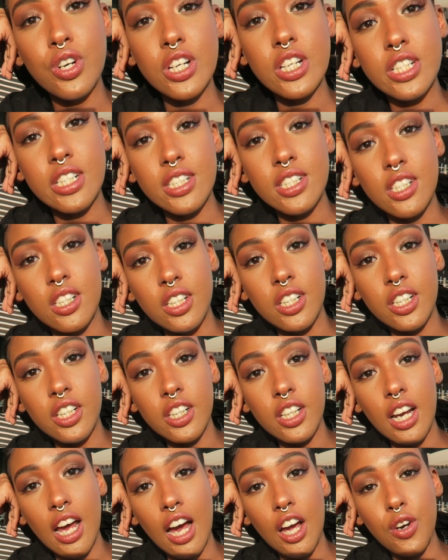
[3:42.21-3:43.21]
ordered
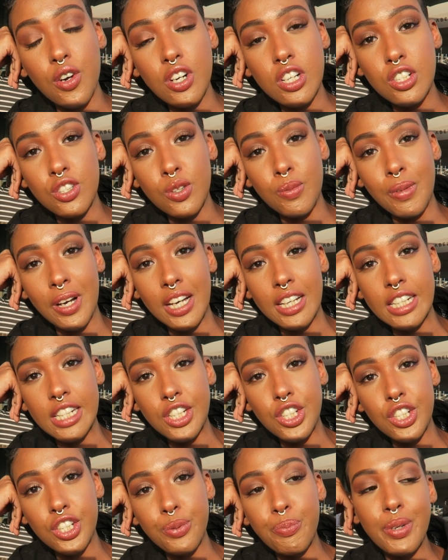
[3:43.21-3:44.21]
dessert. I ordered
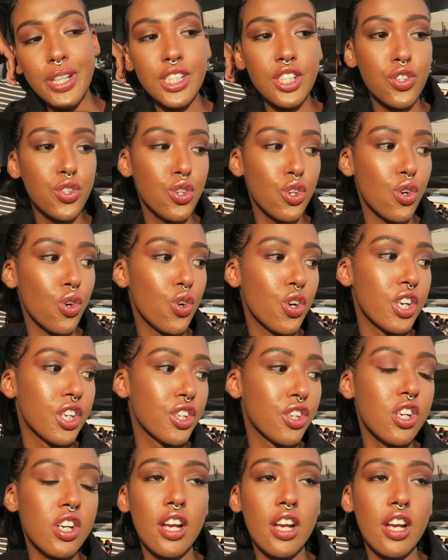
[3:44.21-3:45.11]
amali. My sister ordered